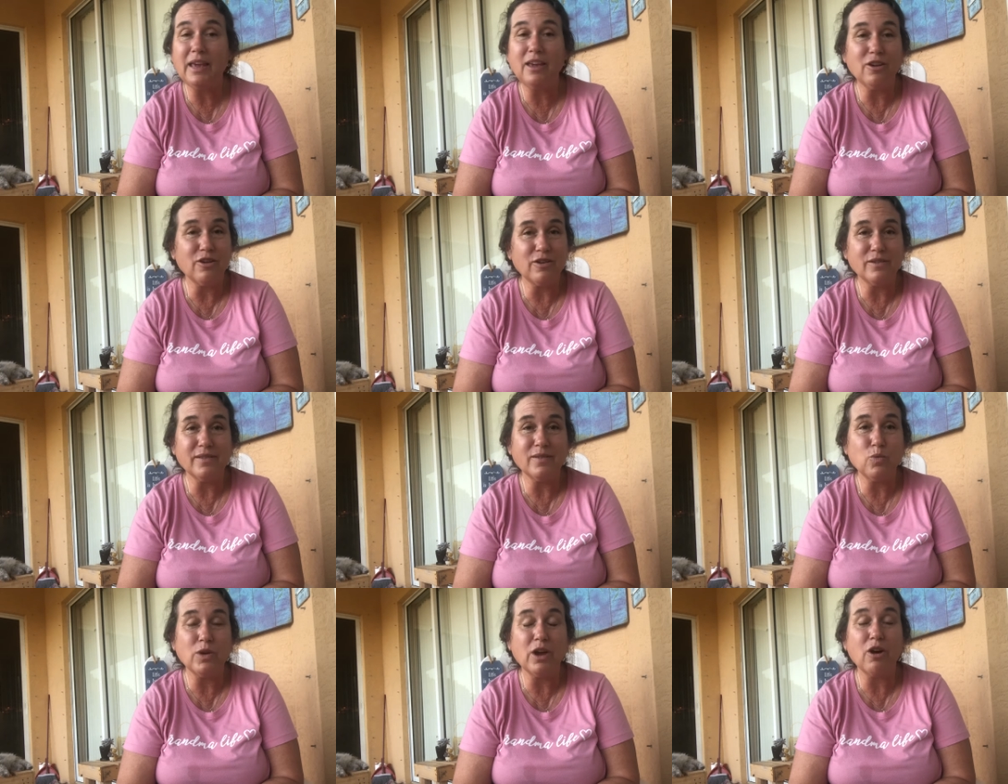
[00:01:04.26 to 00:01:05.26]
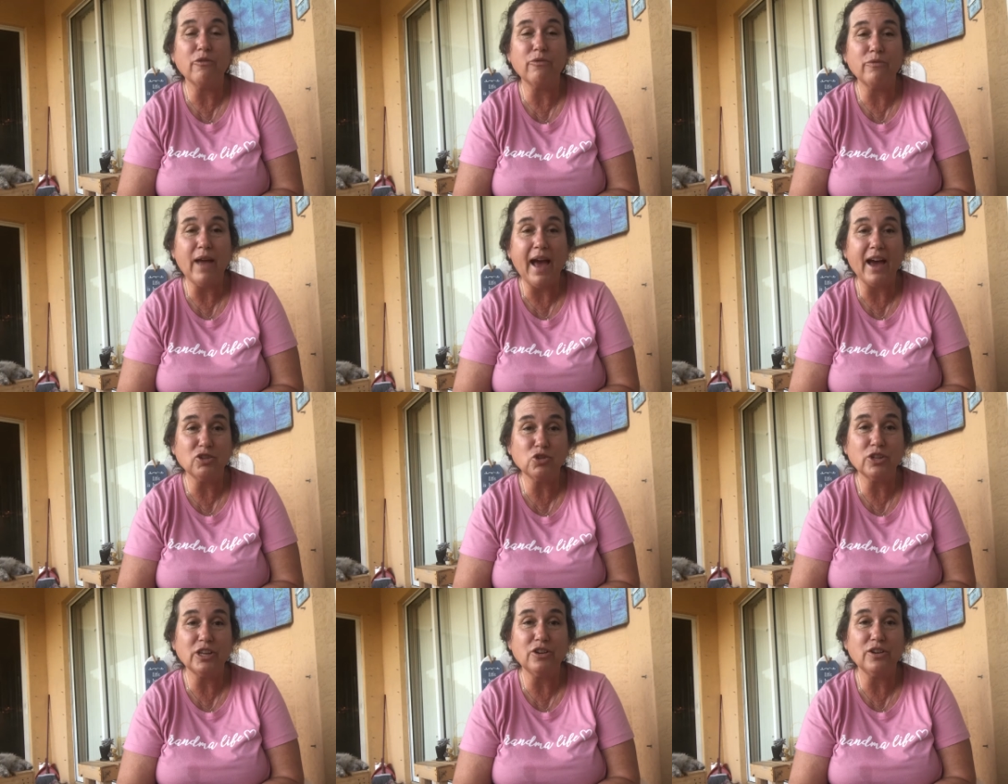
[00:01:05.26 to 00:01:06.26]
years, we are
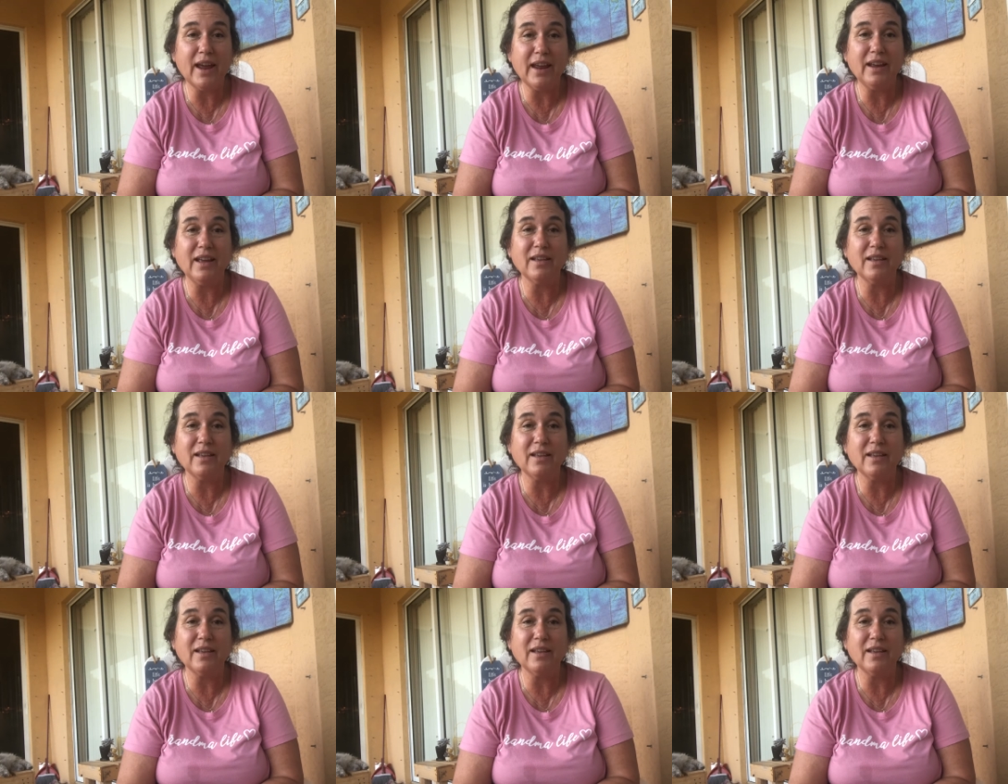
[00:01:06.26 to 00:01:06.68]
actually uniting